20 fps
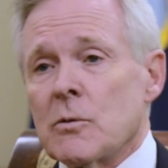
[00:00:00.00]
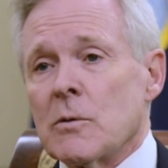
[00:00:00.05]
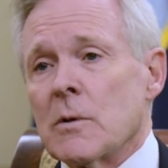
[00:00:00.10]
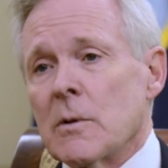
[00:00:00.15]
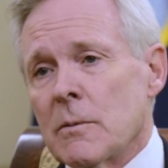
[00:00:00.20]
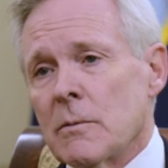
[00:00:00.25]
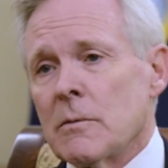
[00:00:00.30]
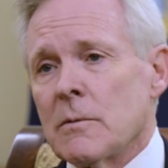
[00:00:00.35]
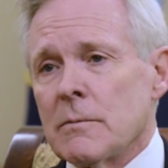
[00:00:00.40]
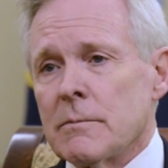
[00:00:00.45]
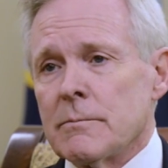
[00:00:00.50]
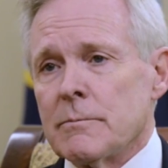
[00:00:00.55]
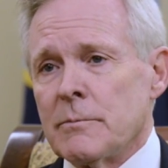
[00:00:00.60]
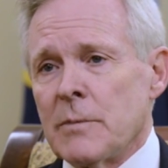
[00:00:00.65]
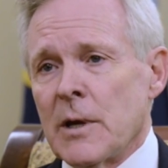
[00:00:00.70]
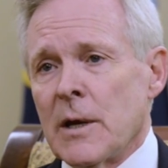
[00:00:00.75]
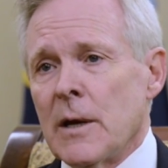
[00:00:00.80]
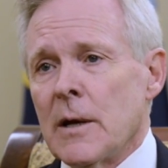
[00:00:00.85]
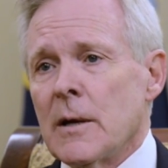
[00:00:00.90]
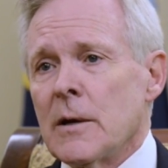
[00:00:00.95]
We're
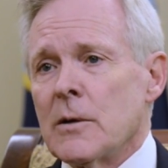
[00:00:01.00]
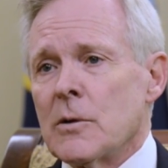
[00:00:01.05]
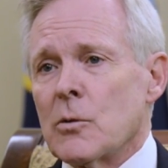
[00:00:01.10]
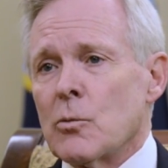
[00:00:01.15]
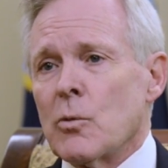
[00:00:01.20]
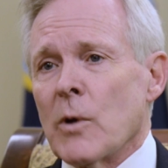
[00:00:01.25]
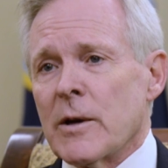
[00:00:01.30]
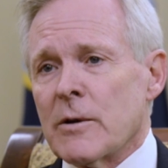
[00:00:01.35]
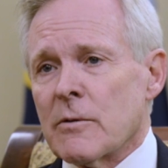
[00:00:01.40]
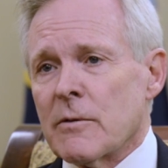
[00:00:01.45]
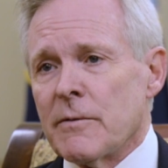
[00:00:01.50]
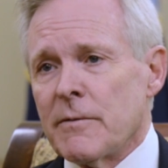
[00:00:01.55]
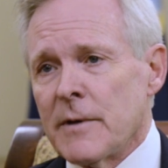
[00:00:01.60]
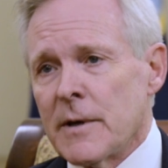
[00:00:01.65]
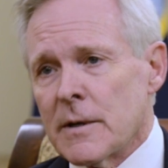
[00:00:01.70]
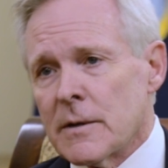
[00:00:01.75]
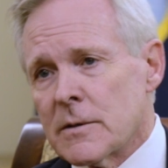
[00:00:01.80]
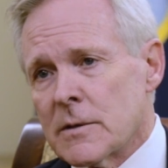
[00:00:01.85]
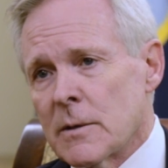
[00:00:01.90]
beginning to retrofit